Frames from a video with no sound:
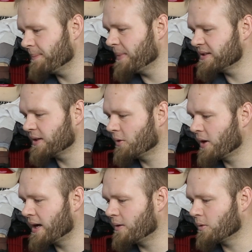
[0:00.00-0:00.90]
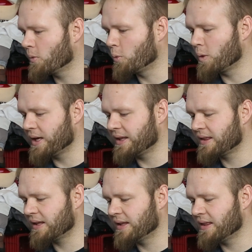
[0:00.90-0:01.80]
I'm messing around
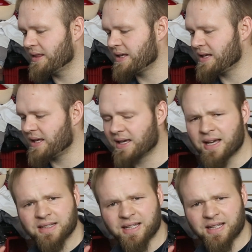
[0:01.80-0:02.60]
with the